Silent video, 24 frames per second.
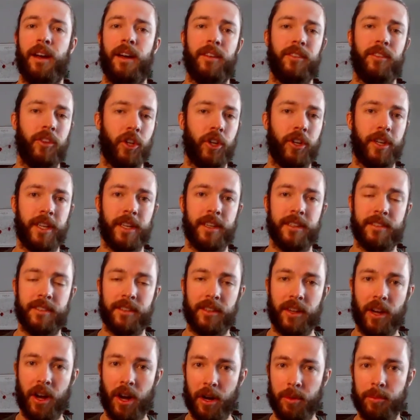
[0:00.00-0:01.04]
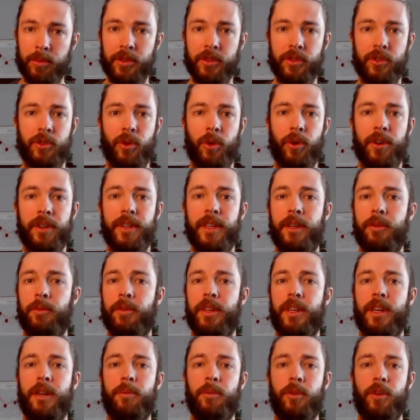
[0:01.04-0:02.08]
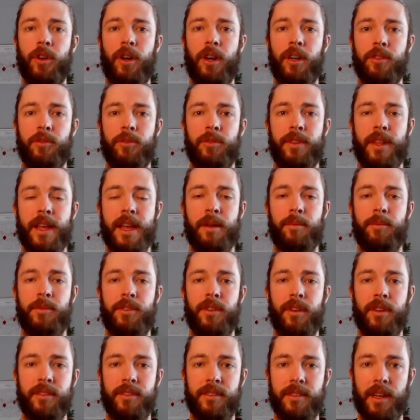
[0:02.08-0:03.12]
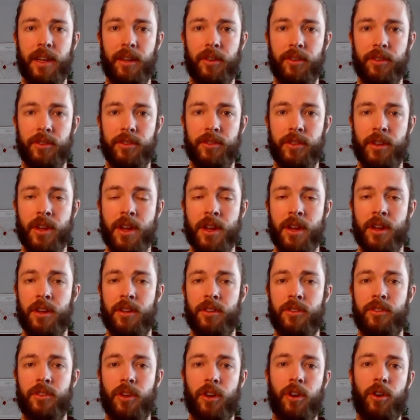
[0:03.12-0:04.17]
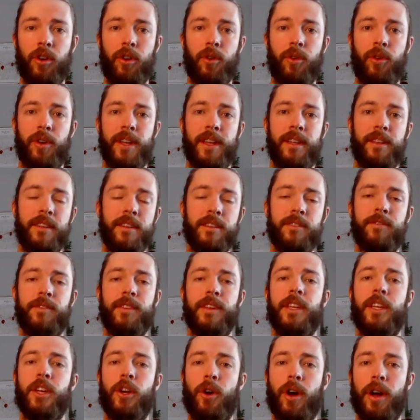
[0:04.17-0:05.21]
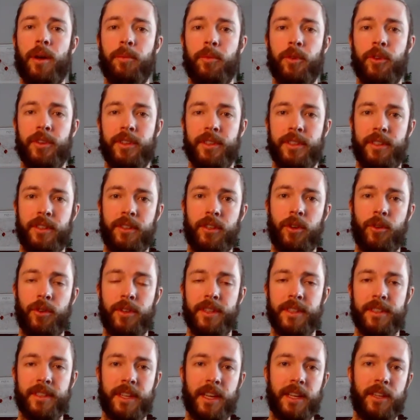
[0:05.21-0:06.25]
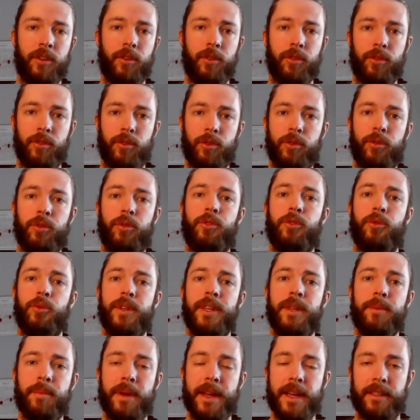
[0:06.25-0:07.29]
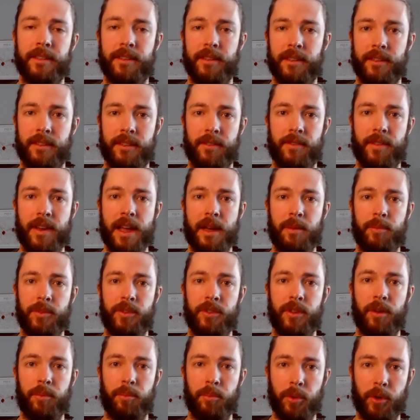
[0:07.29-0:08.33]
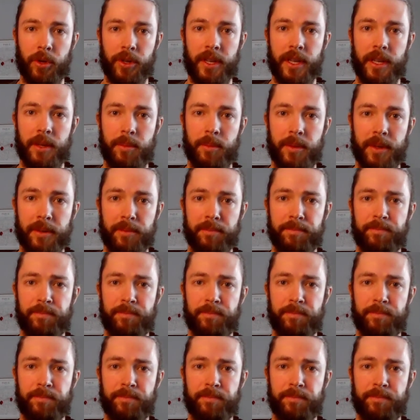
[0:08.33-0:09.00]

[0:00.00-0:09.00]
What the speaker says: Look, it's a common story that we come across with Amazon sellers. So in this video, I'm going to take you through 3 basics of Amazon bookkeeping